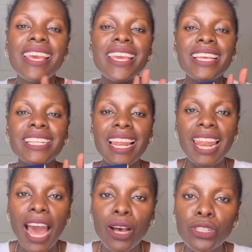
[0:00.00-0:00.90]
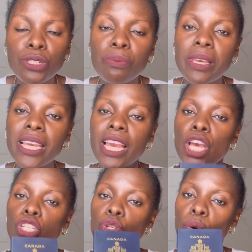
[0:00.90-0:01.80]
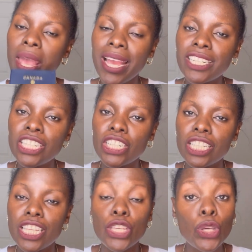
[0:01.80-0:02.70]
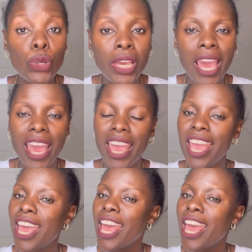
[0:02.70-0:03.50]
It allows me to enter the UK,